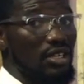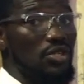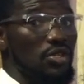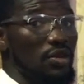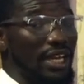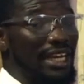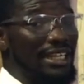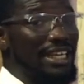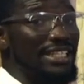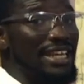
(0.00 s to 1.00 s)
So you
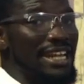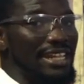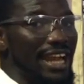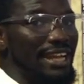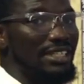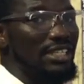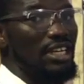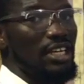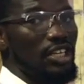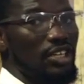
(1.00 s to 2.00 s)
can easily test
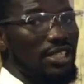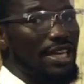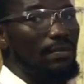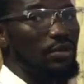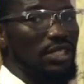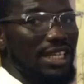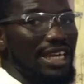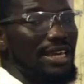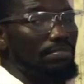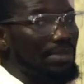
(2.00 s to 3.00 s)
your sample
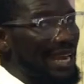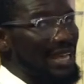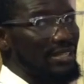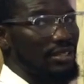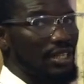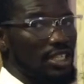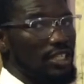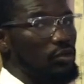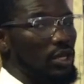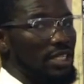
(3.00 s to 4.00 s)
C plus
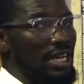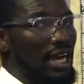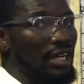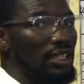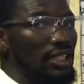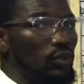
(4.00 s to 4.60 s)
distilled water